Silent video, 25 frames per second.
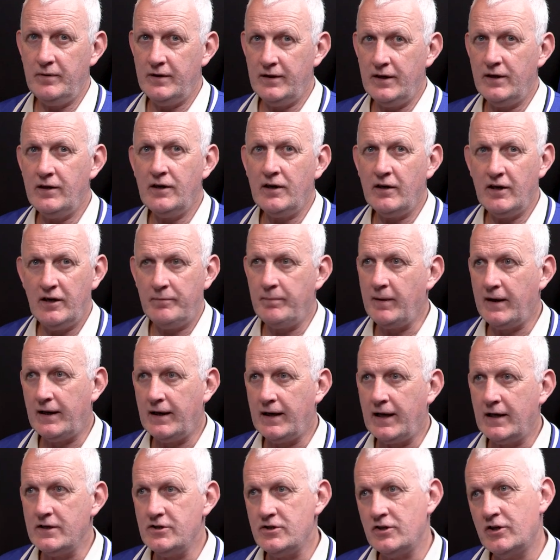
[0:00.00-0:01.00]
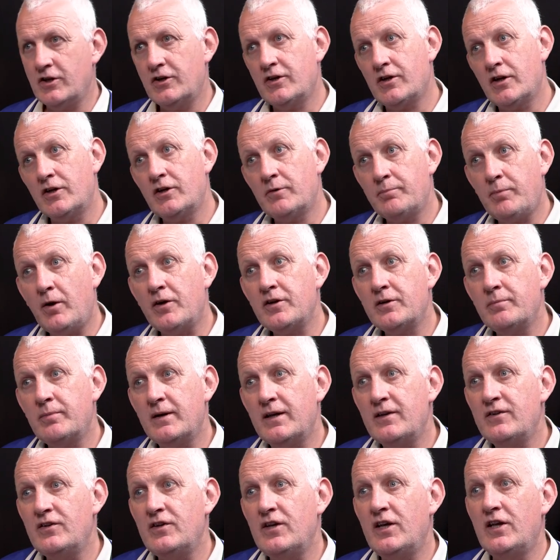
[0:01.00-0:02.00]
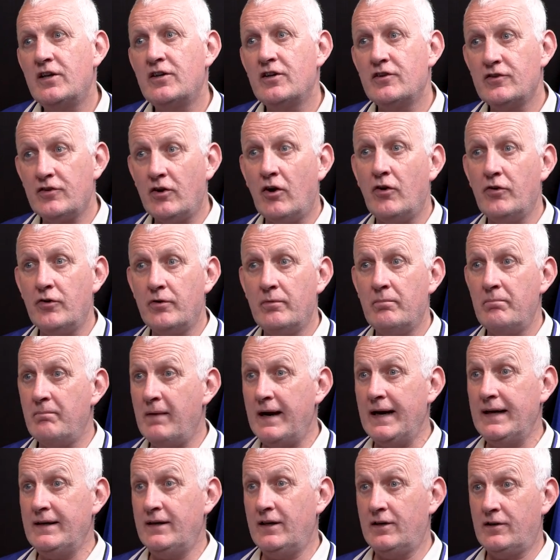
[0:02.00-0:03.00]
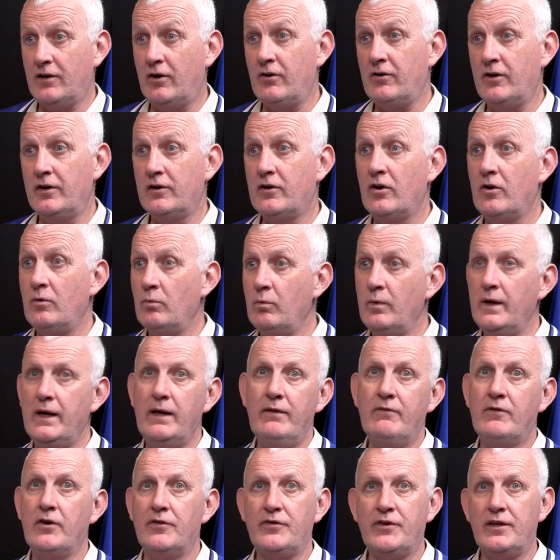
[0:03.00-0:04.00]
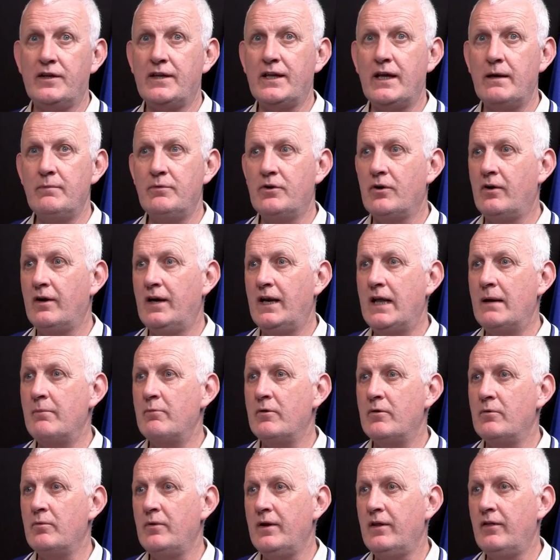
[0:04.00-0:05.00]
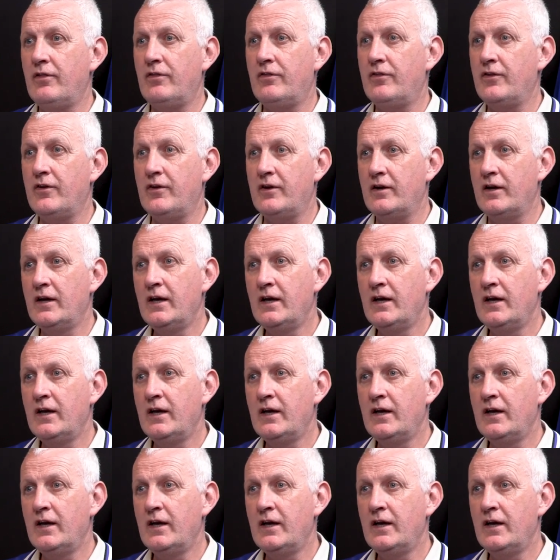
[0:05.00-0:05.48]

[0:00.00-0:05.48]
this is only speculation, and the possibility is that Tottenham may decide, like we've got the same dilemma with